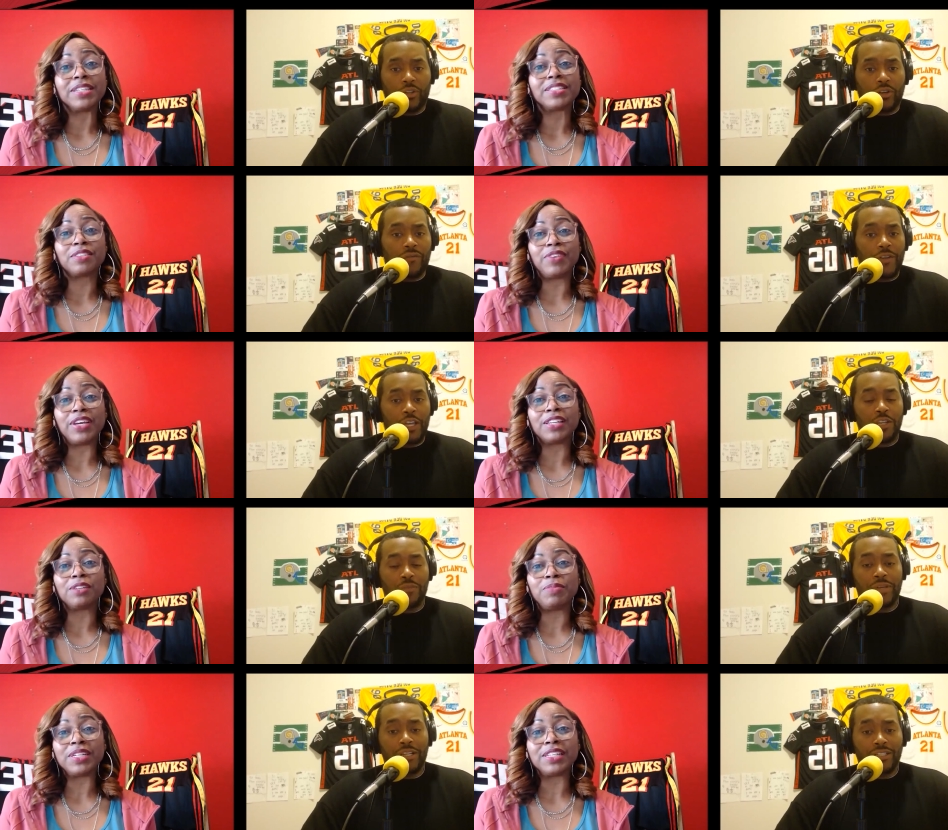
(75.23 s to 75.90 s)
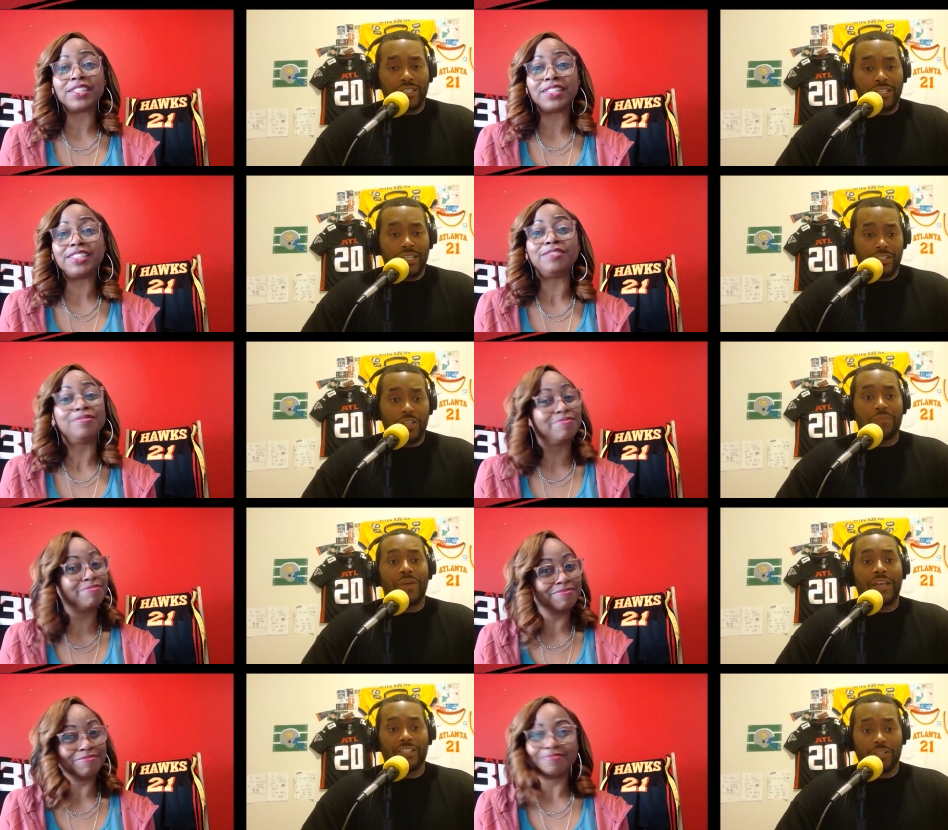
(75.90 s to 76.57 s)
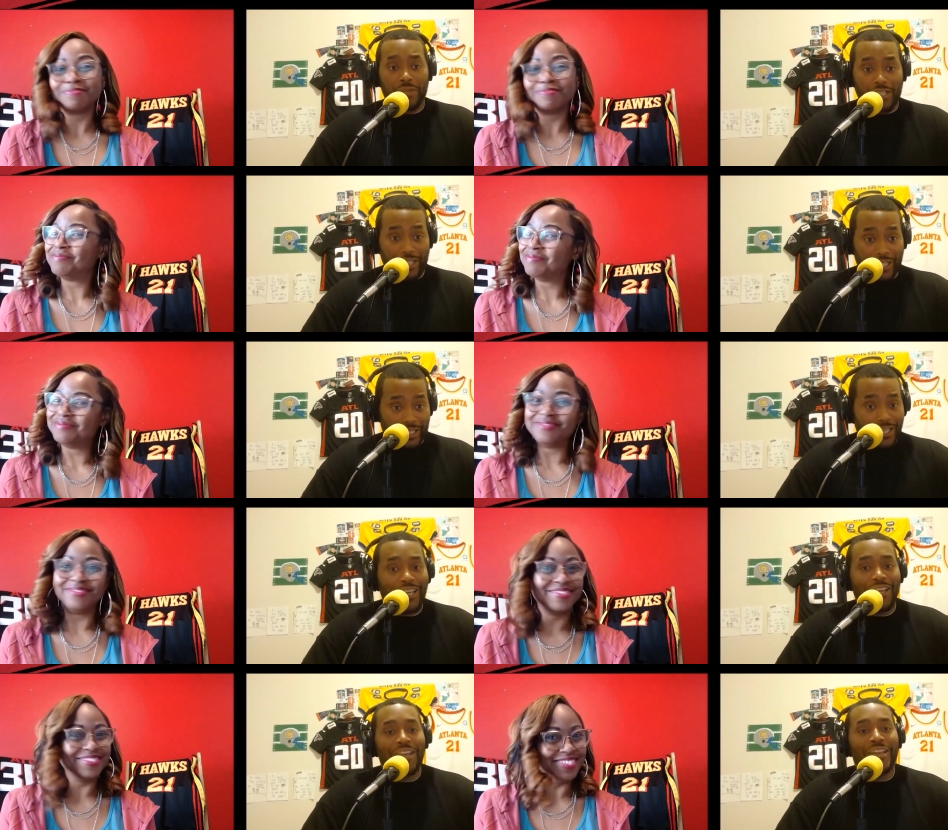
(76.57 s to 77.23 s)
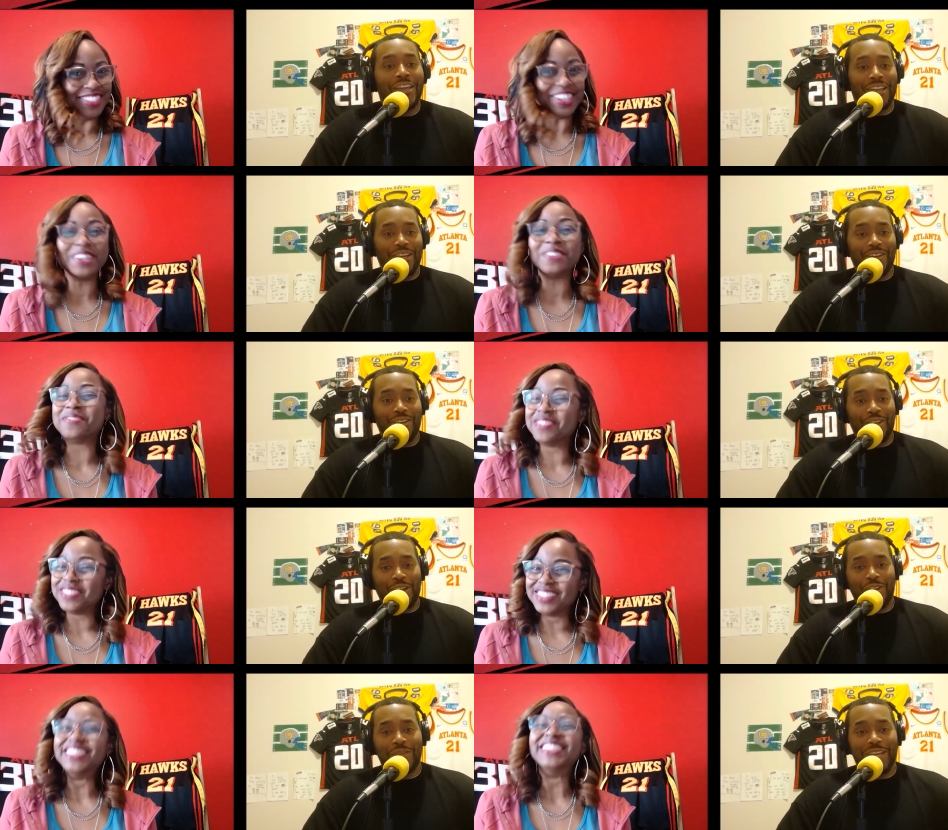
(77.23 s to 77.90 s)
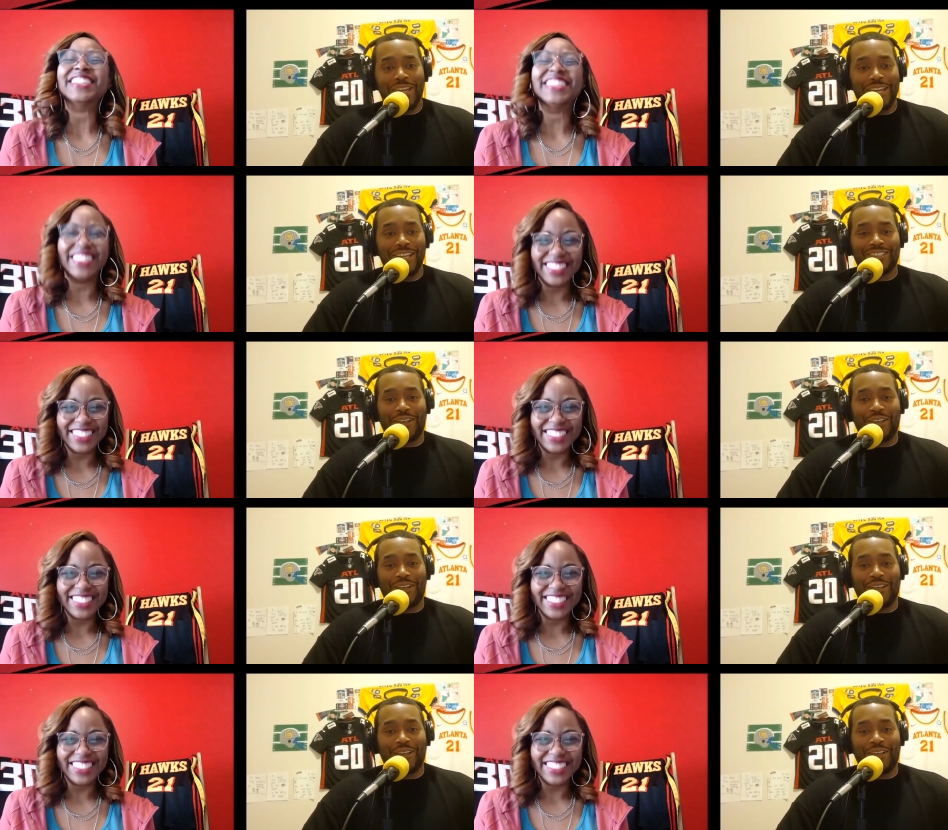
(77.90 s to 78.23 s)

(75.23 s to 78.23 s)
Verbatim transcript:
Speaker 1: availability is the best ability. You know what I mean?